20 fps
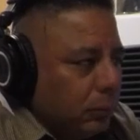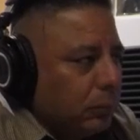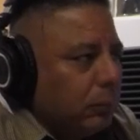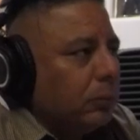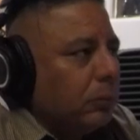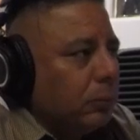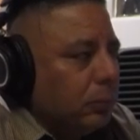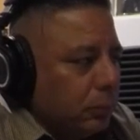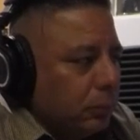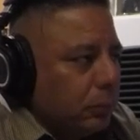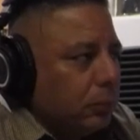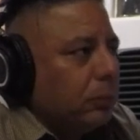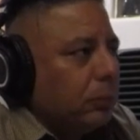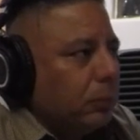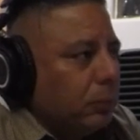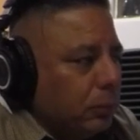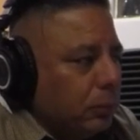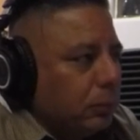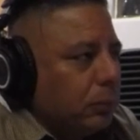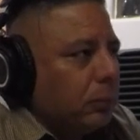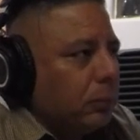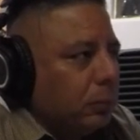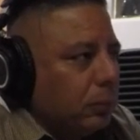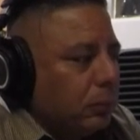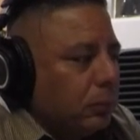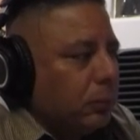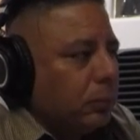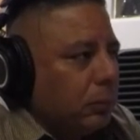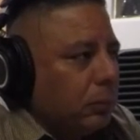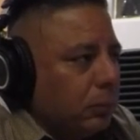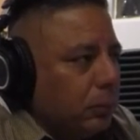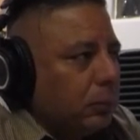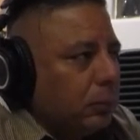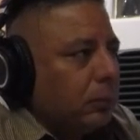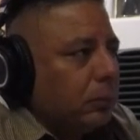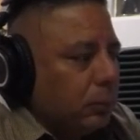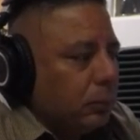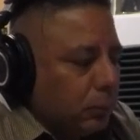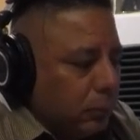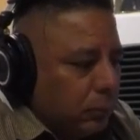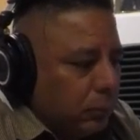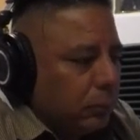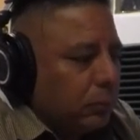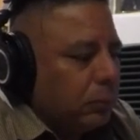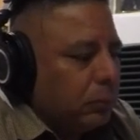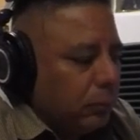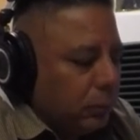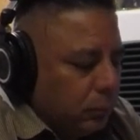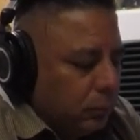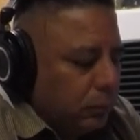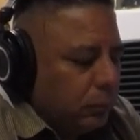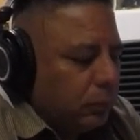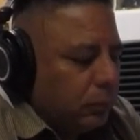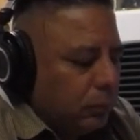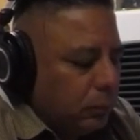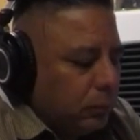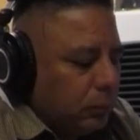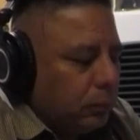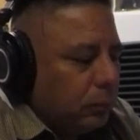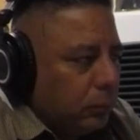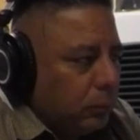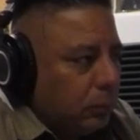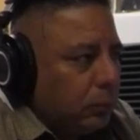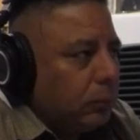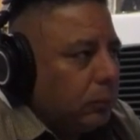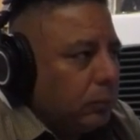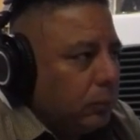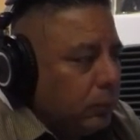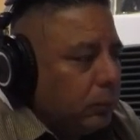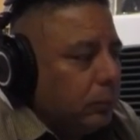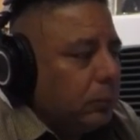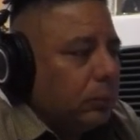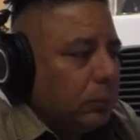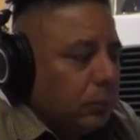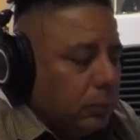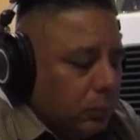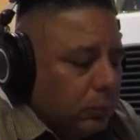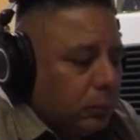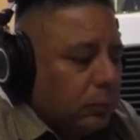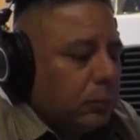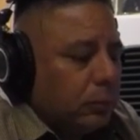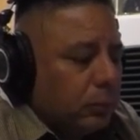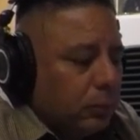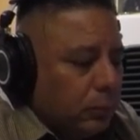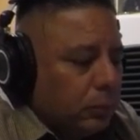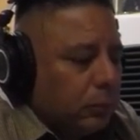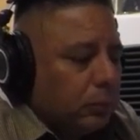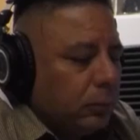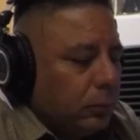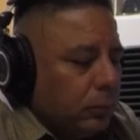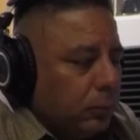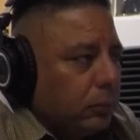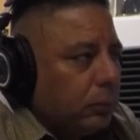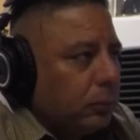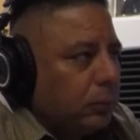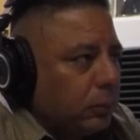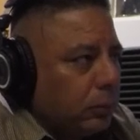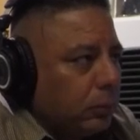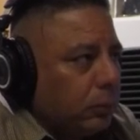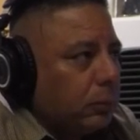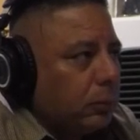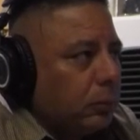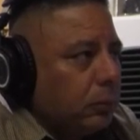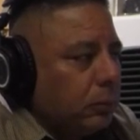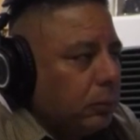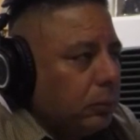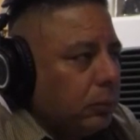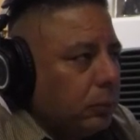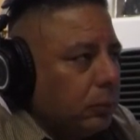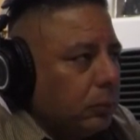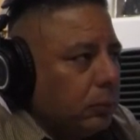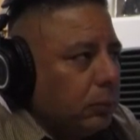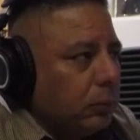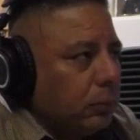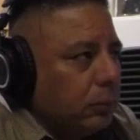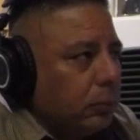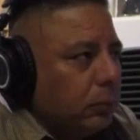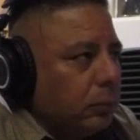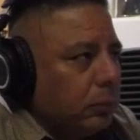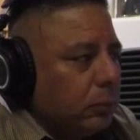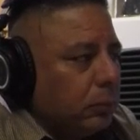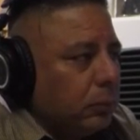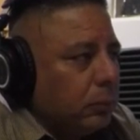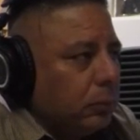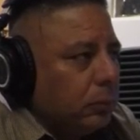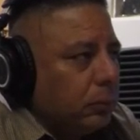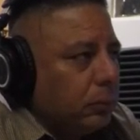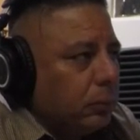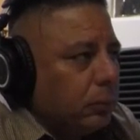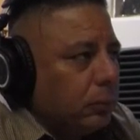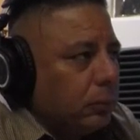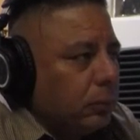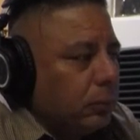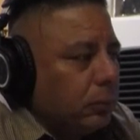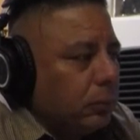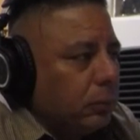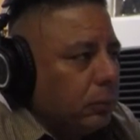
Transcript: [no speech]